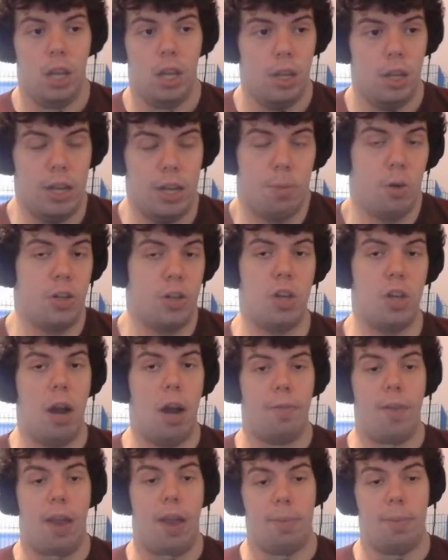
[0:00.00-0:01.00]
you get more
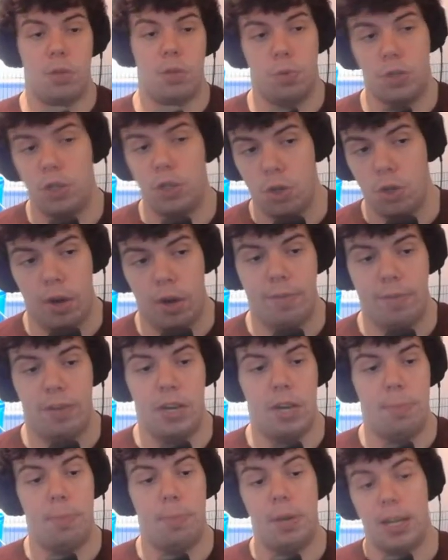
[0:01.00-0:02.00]
star fragments, which you don't even
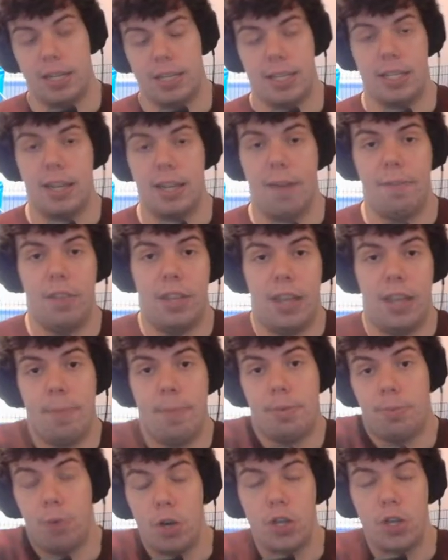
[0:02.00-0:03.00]
need because the stuff in the game
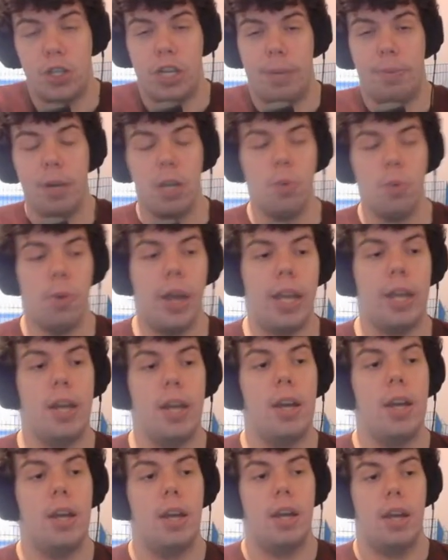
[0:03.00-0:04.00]
is pretty cheap anyway.
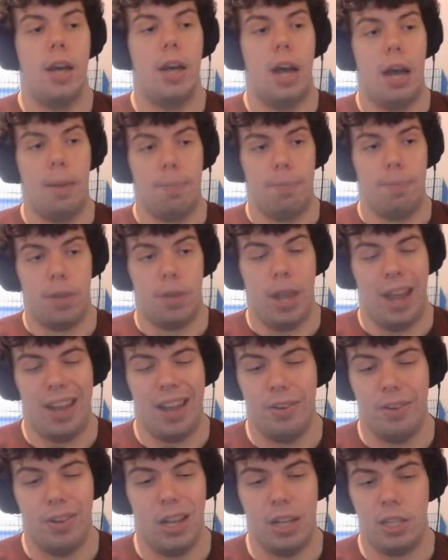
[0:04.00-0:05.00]

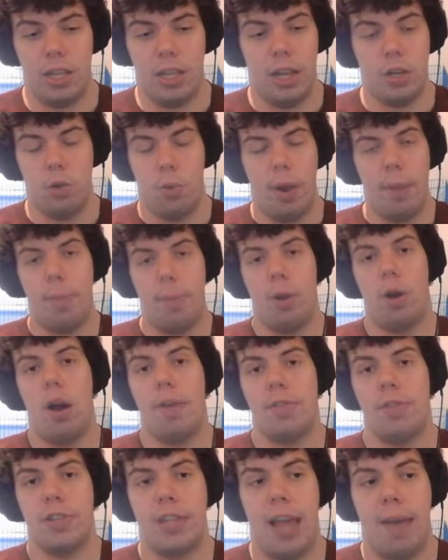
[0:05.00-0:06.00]
And you're way better
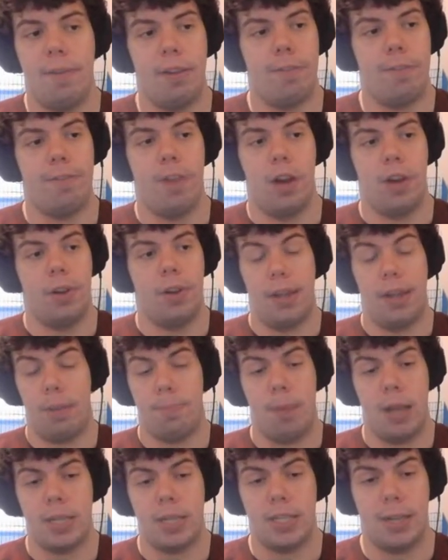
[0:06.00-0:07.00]
off just having fun on like
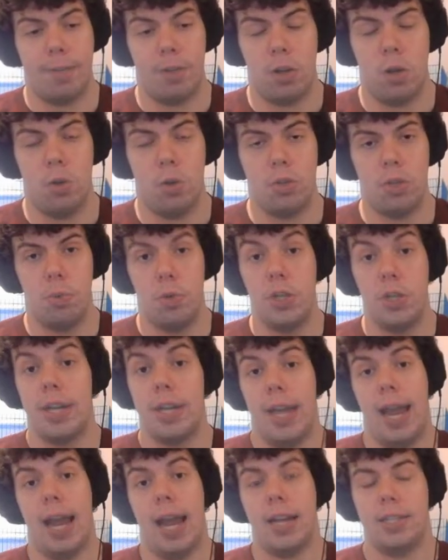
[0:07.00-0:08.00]
base difficulty where you can
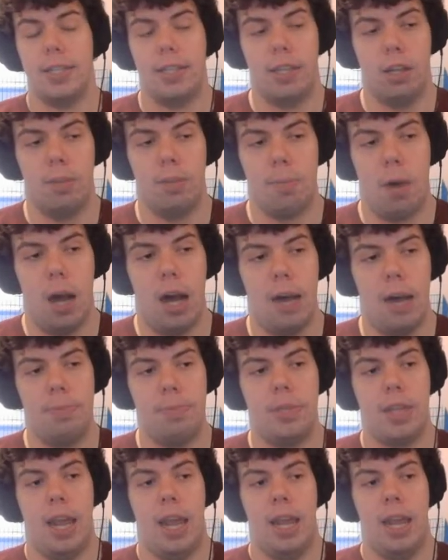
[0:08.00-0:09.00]
actually kill
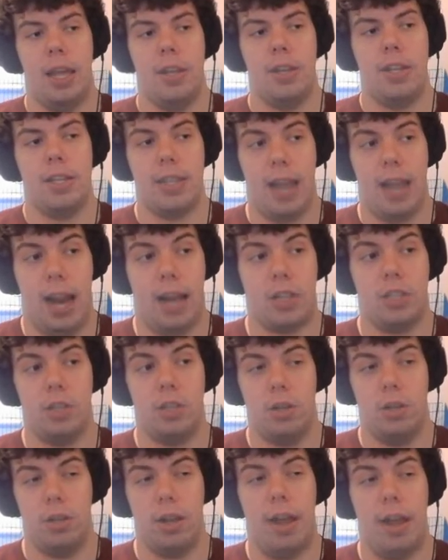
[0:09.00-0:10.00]
mobs and it's
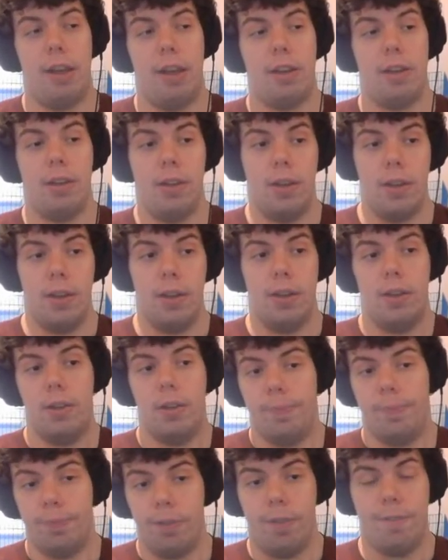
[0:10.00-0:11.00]
actually like
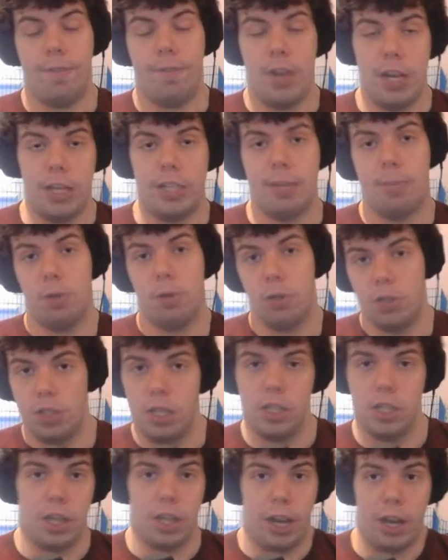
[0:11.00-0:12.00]
feasible
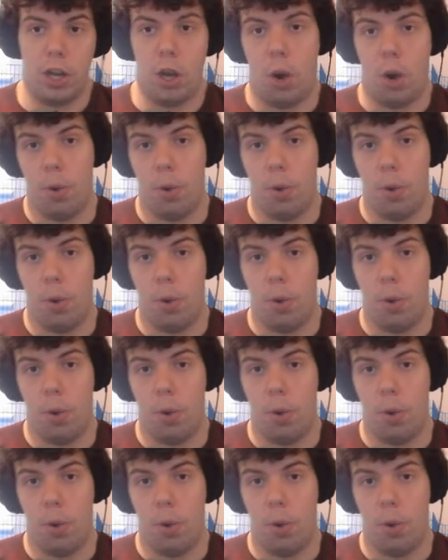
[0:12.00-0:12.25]
to like go